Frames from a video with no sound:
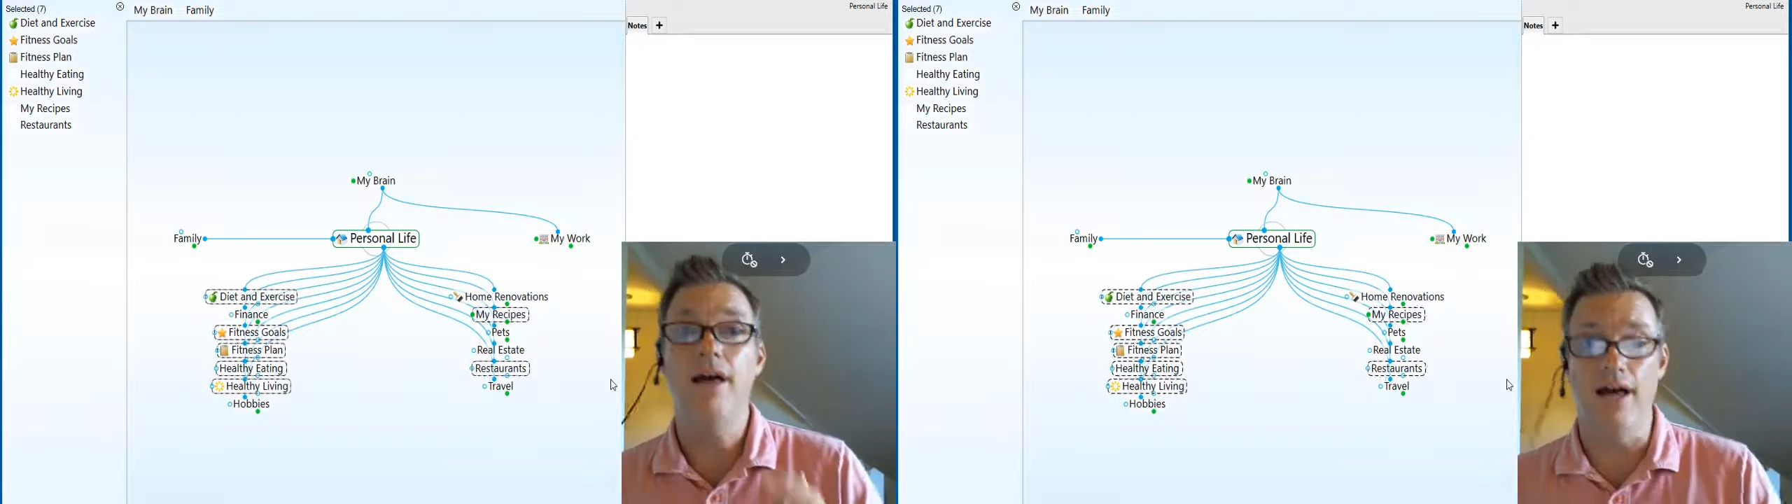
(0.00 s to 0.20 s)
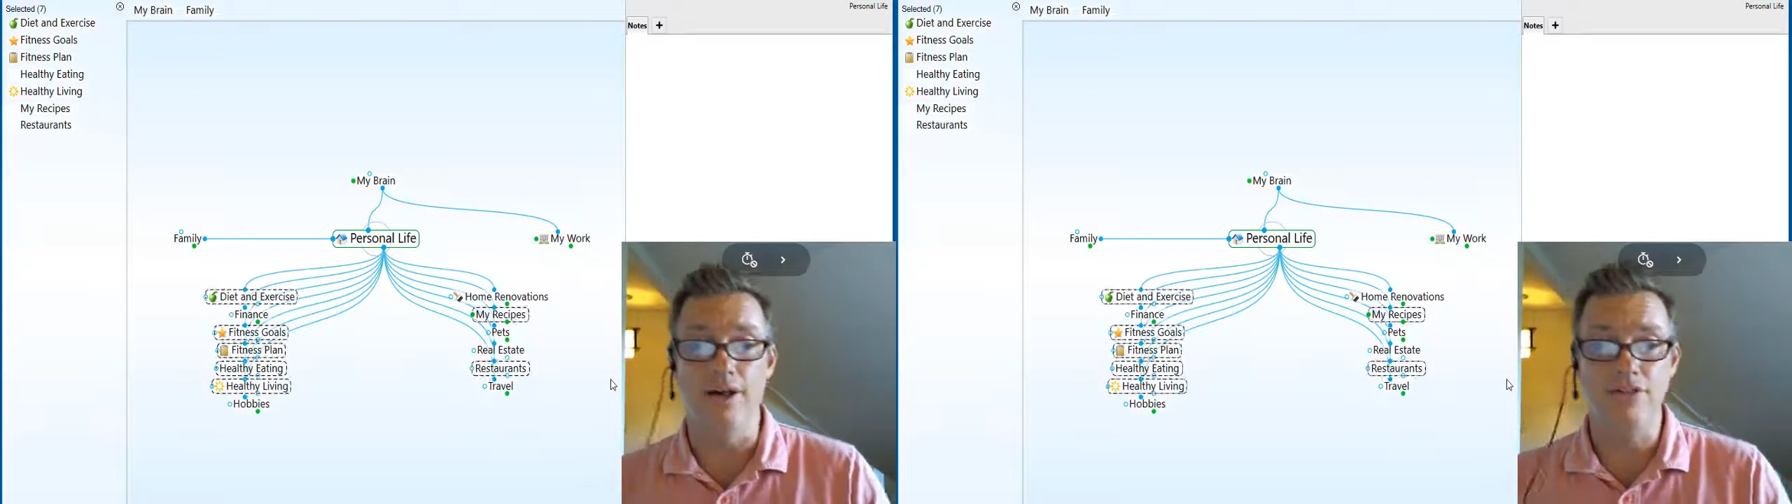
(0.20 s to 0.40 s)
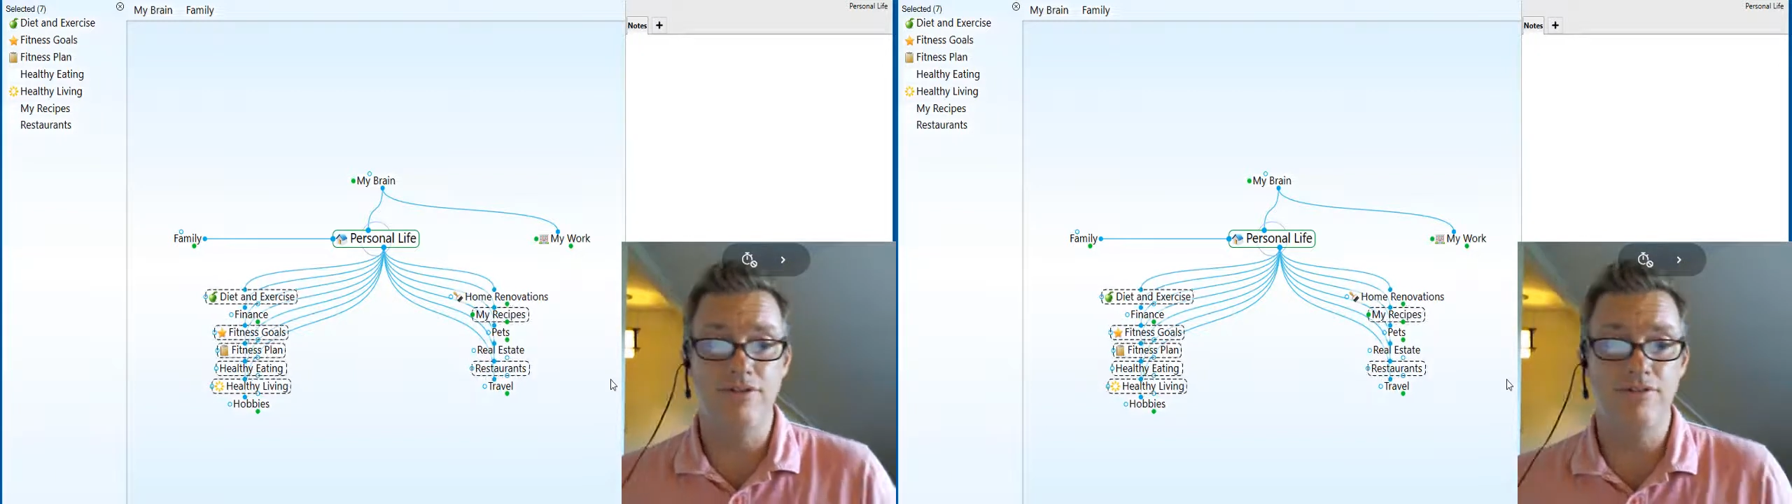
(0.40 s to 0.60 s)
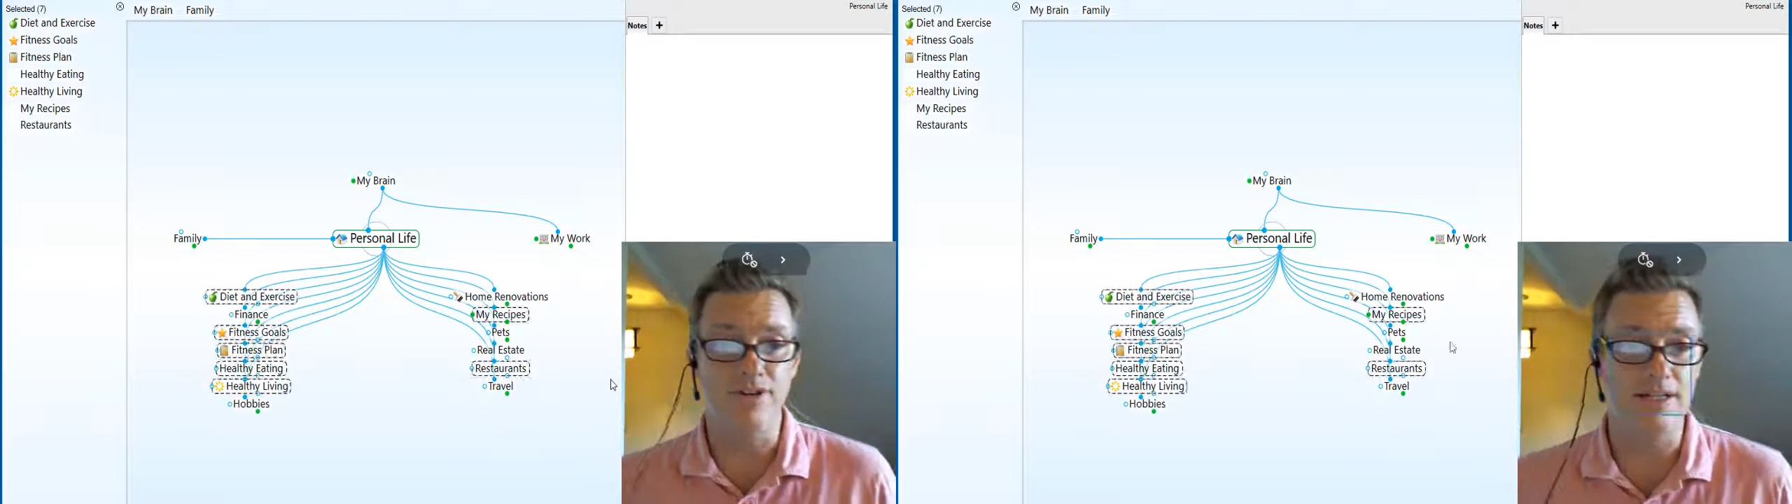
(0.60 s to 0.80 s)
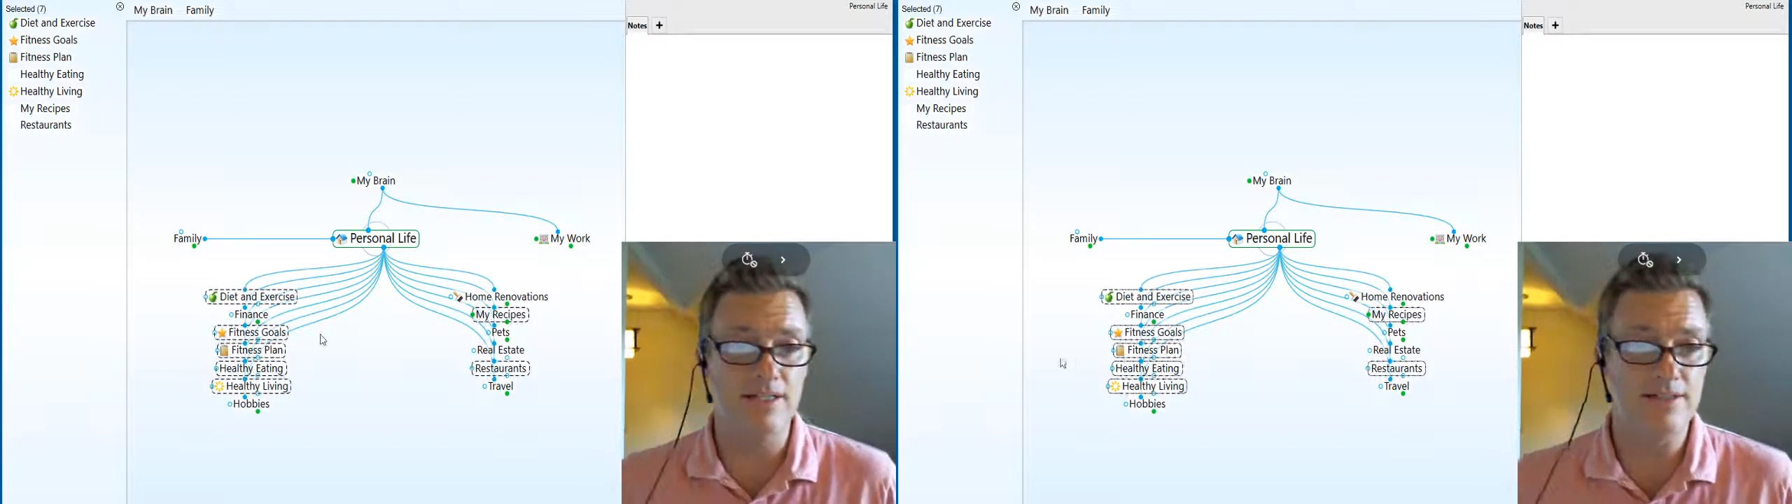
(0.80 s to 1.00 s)
health and
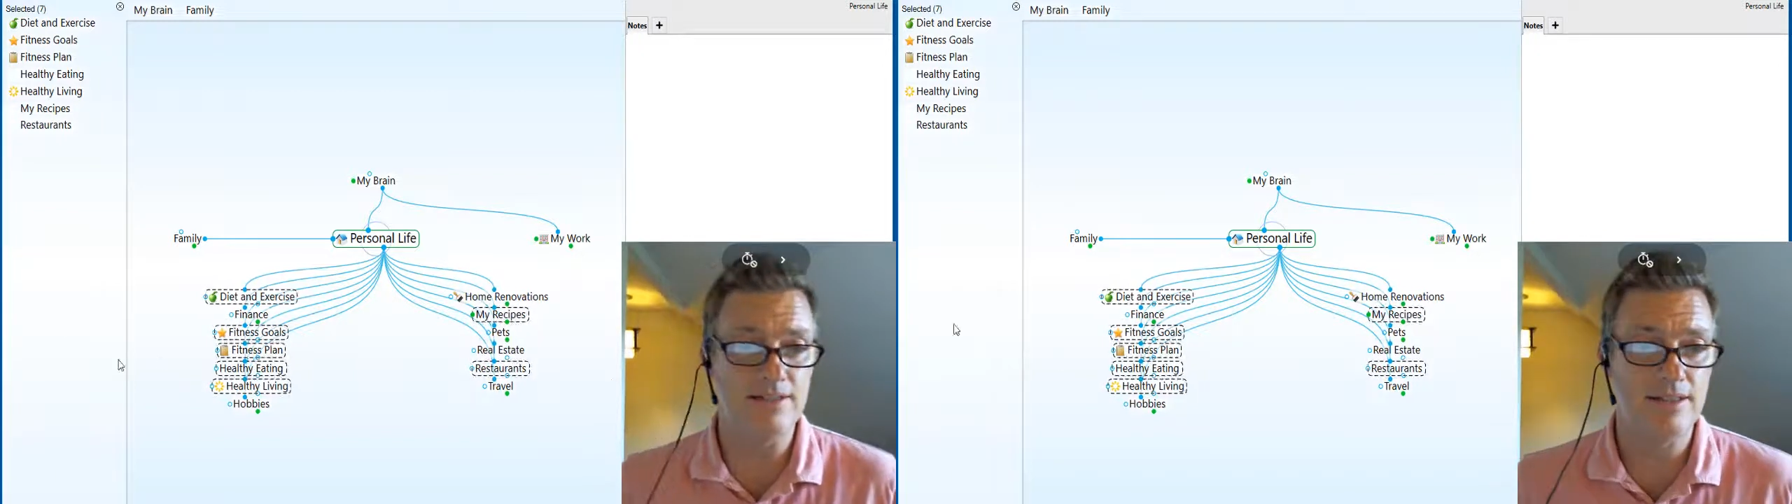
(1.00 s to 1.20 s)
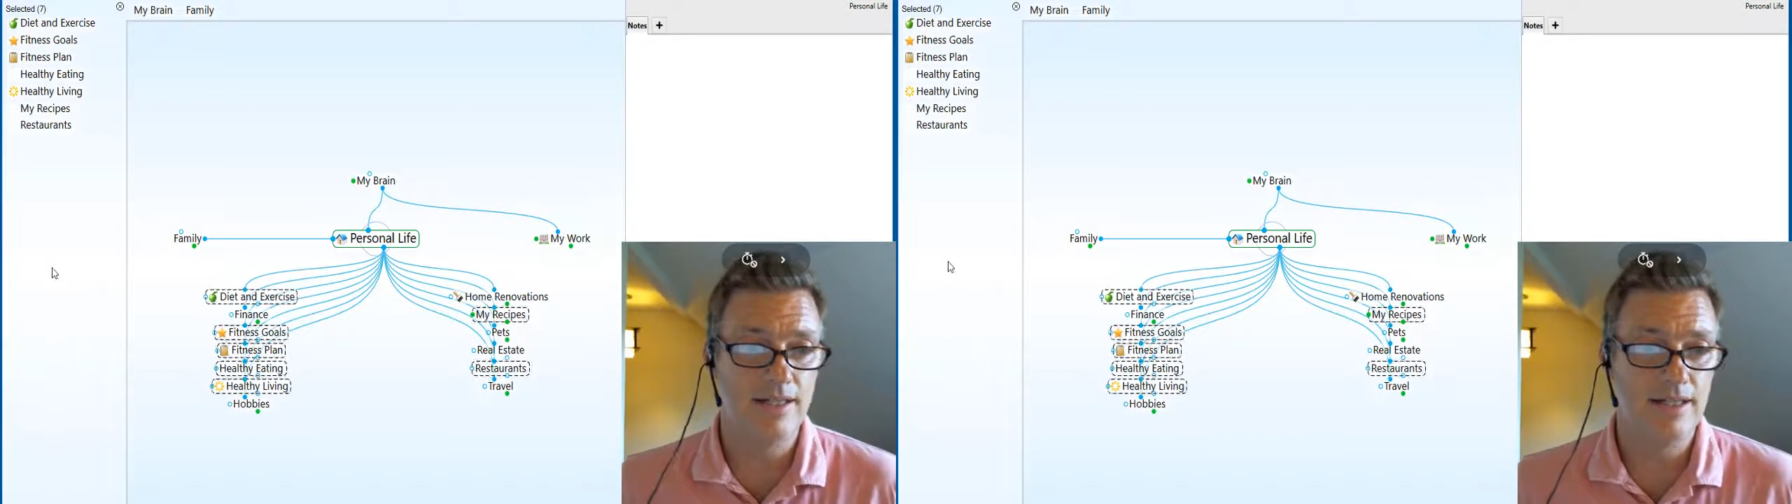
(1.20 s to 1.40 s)
fitness.